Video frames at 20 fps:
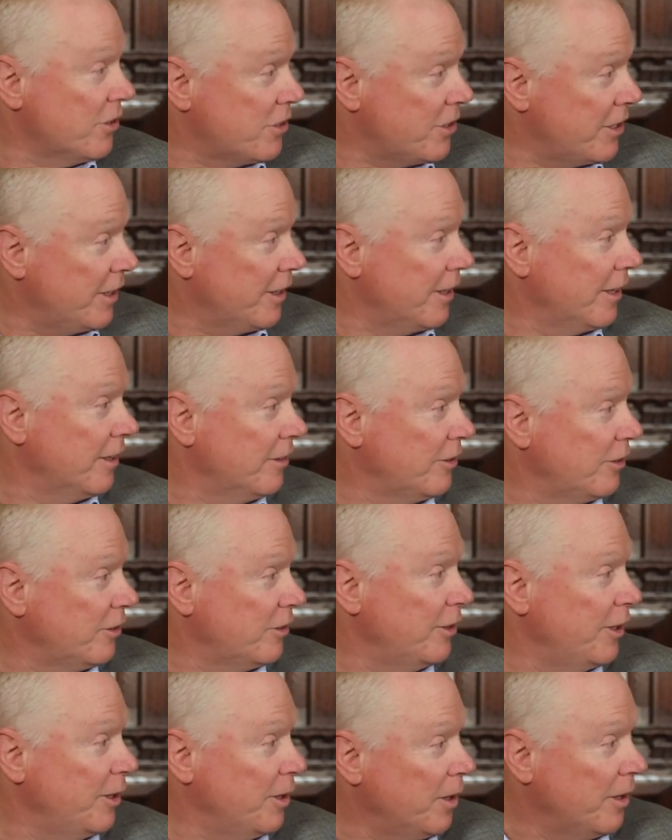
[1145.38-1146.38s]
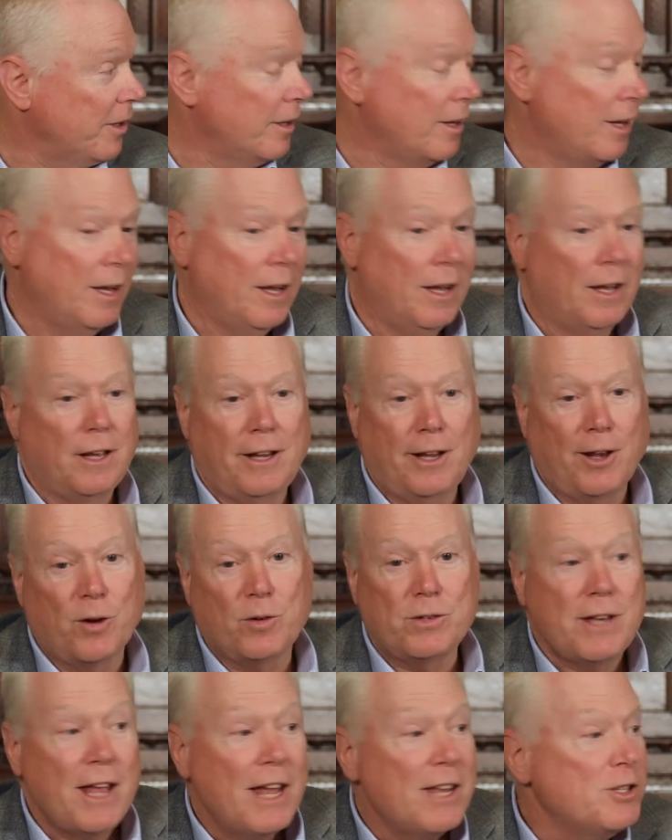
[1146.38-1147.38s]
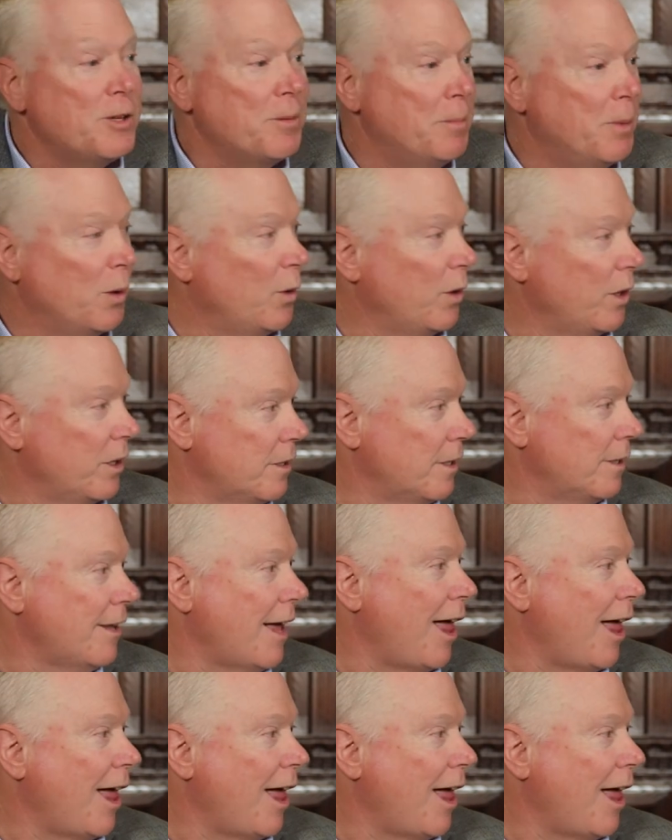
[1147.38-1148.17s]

You right. see the see the you know tens of billions of